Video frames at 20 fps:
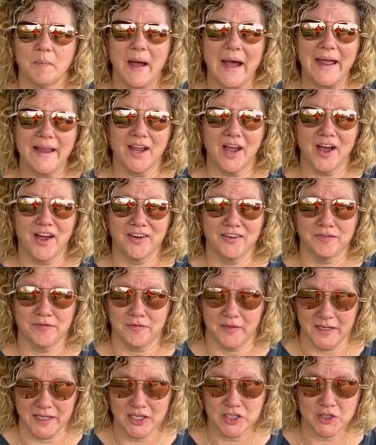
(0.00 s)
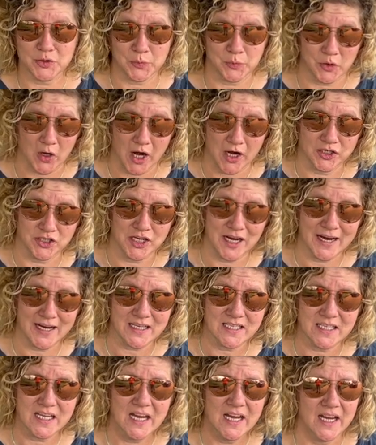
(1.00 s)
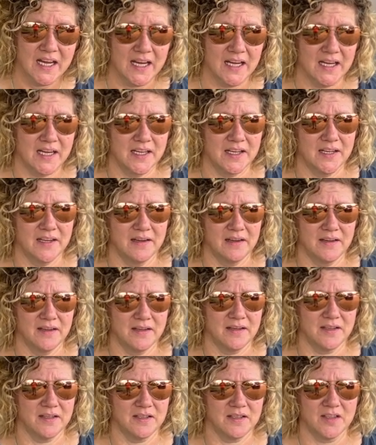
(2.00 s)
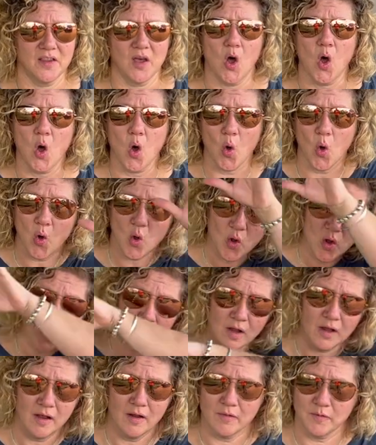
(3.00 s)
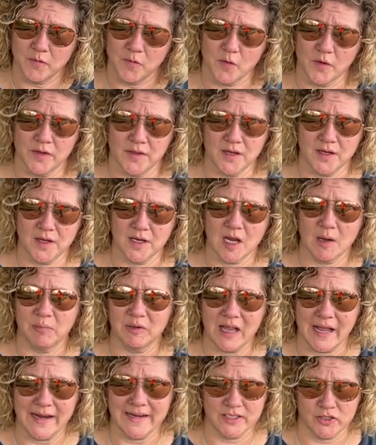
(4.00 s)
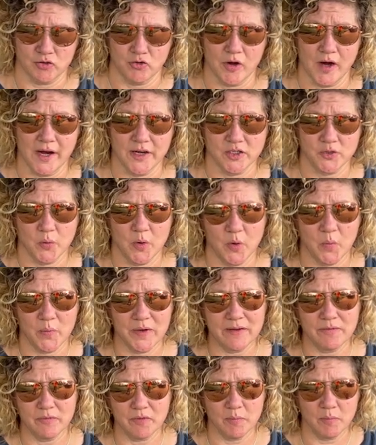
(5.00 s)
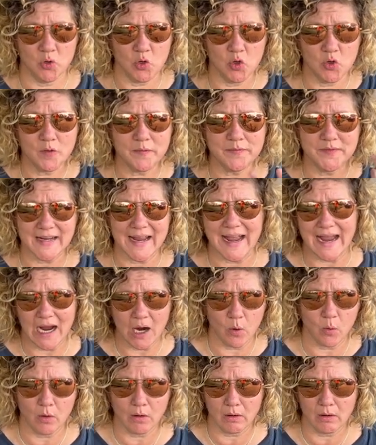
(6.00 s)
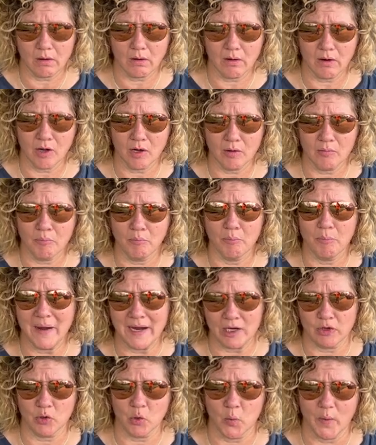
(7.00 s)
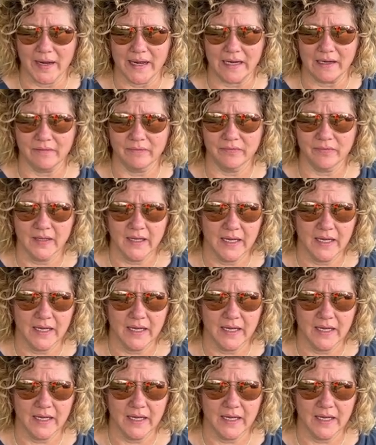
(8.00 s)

my unfinished projects is the hole for the appliance garage, where we've removed our microwave